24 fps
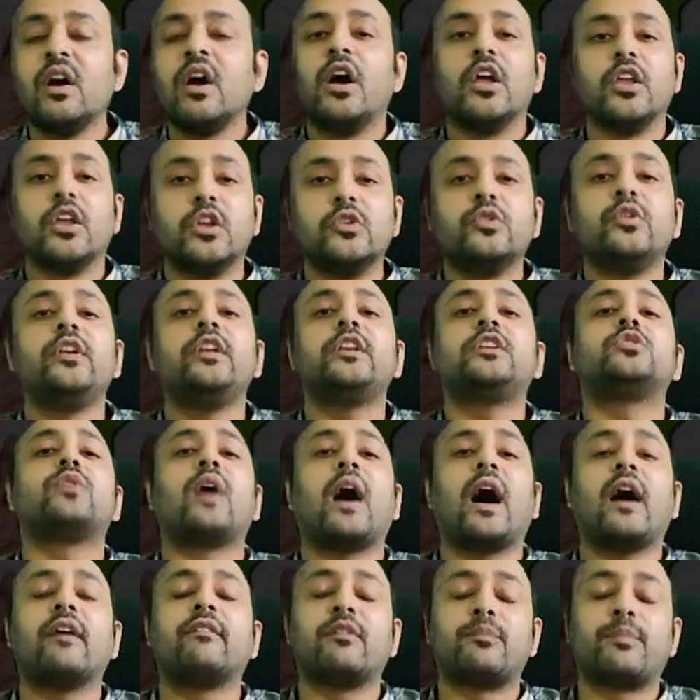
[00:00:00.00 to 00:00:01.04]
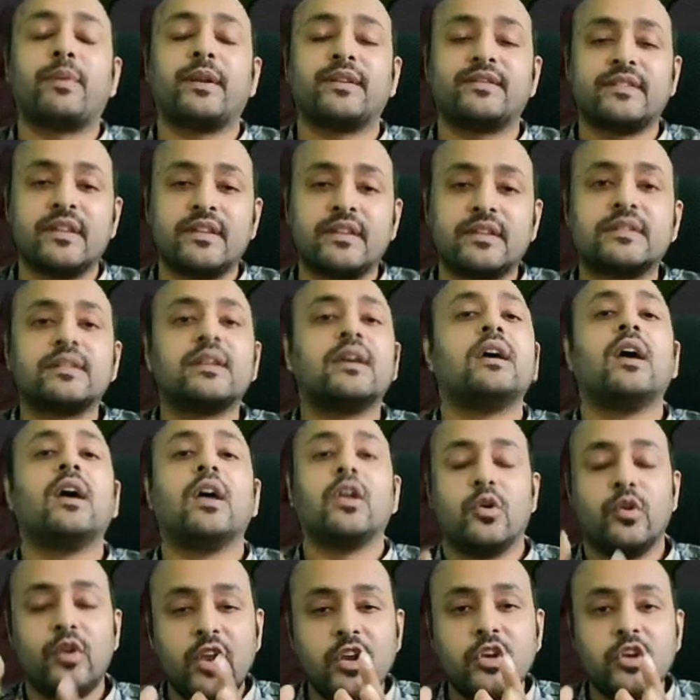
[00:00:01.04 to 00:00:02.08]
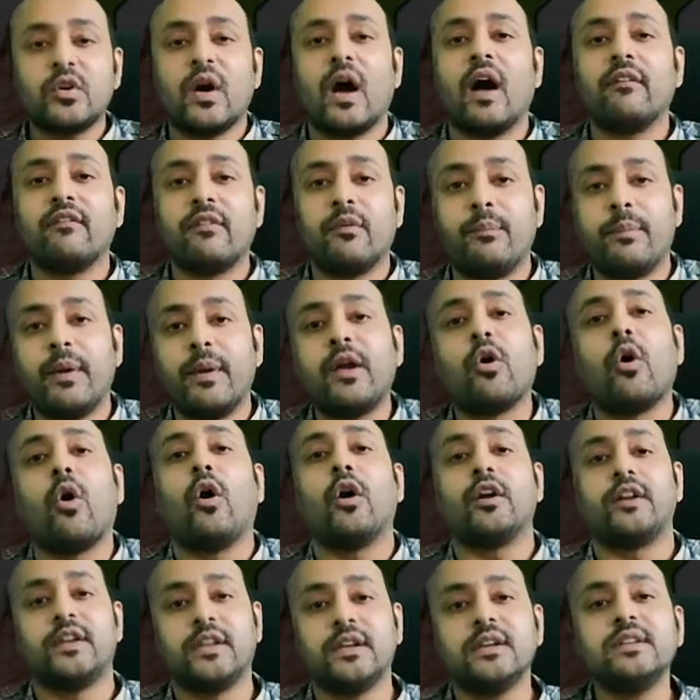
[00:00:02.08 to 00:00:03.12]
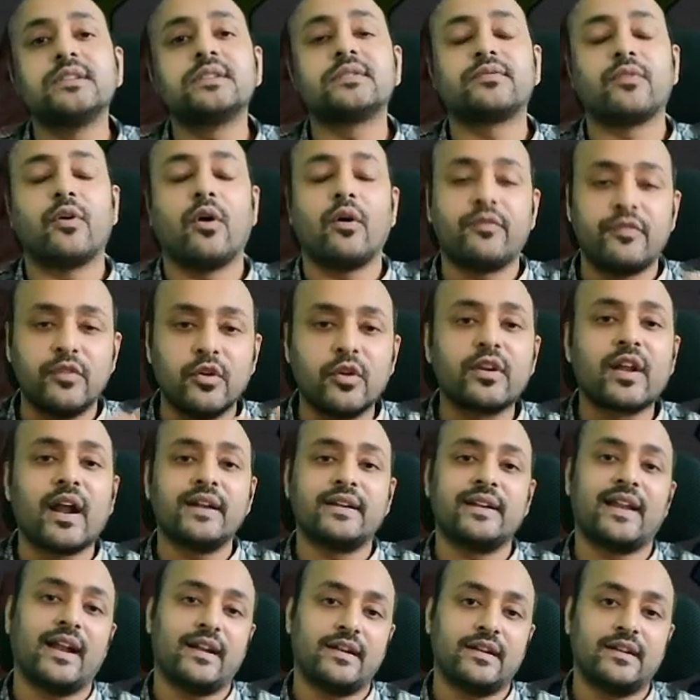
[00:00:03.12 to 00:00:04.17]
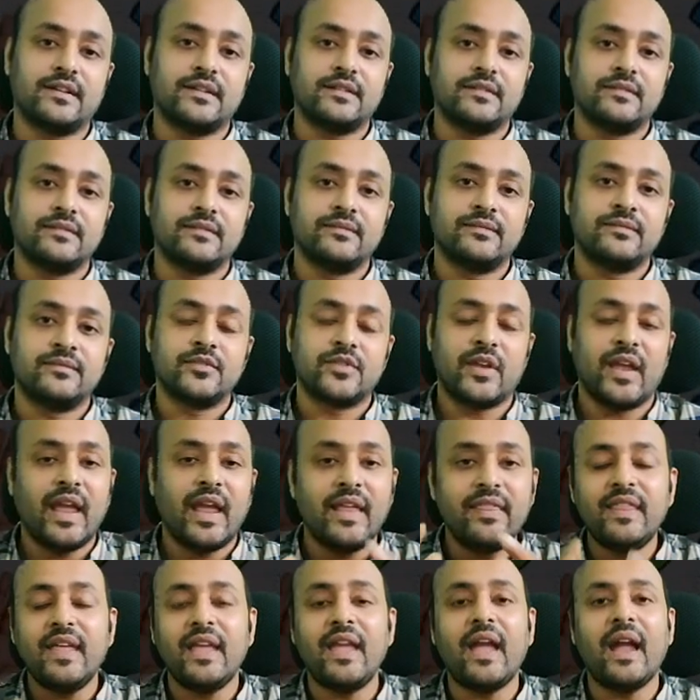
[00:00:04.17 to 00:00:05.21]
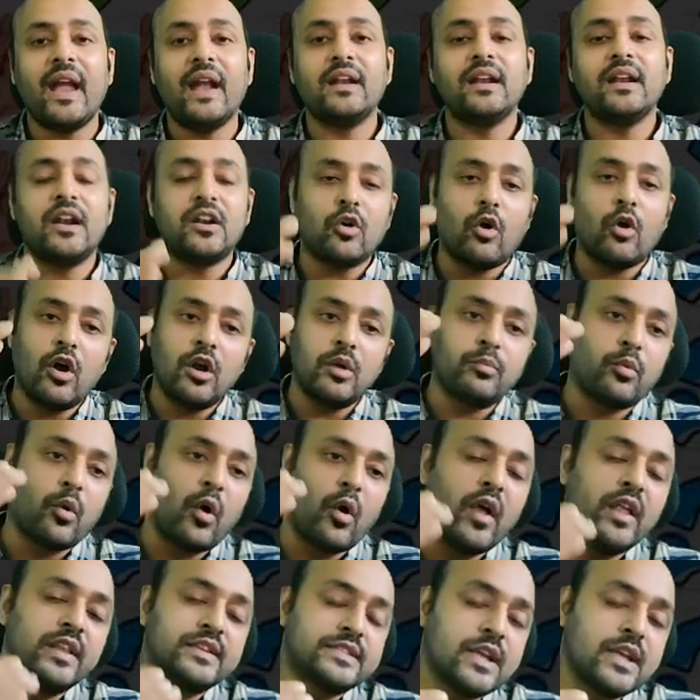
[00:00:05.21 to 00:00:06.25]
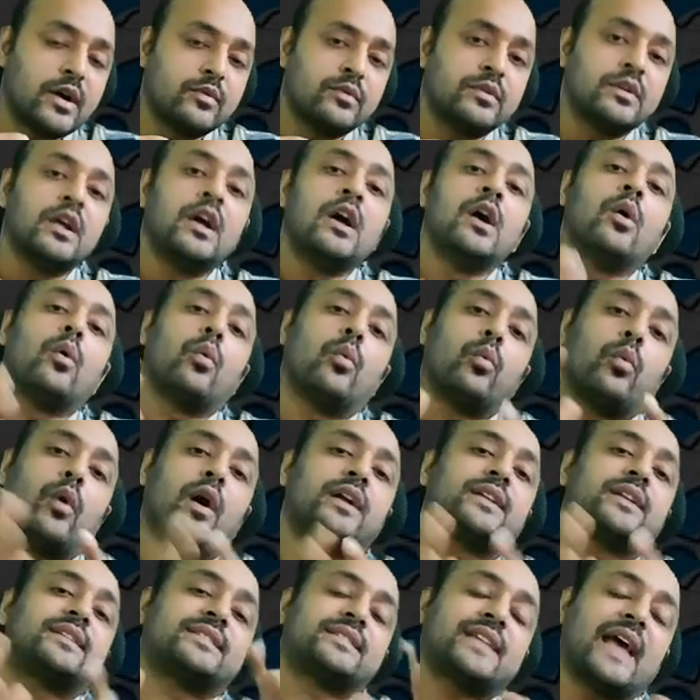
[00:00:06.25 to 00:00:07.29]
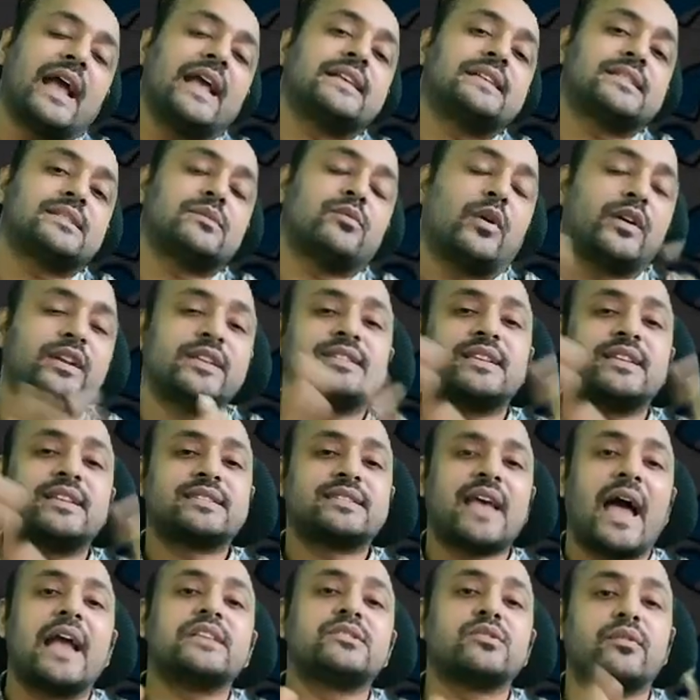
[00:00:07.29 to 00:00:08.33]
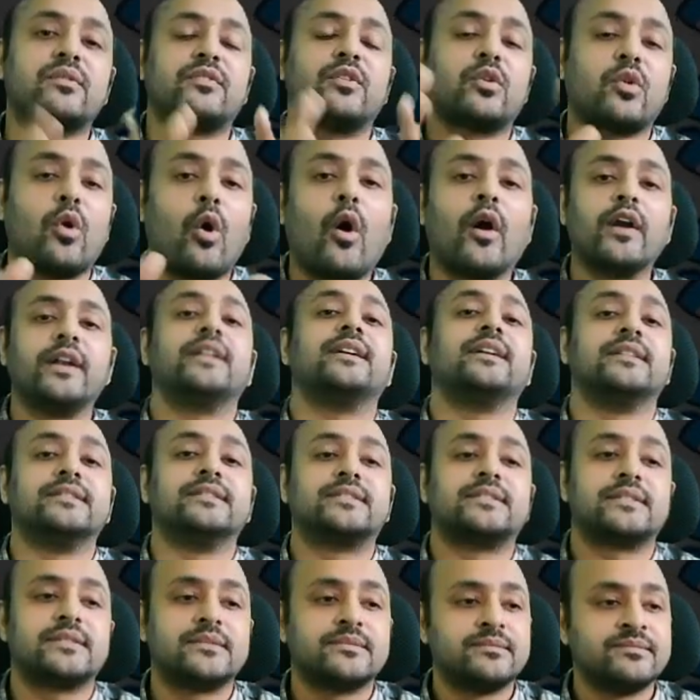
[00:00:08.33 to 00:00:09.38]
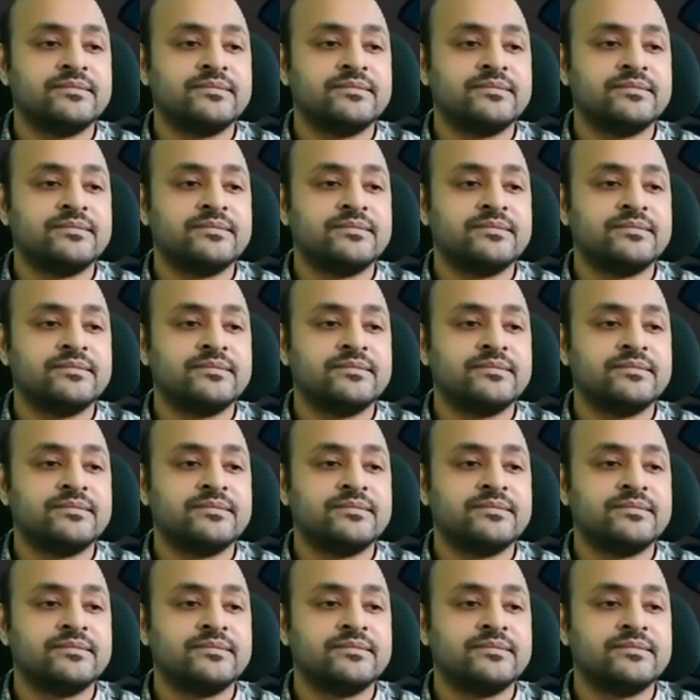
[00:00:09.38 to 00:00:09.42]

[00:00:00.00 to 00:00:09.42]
you need to have a presence, you need to have a big audience of your content. So in the end, it all boils down what is the size of your audience.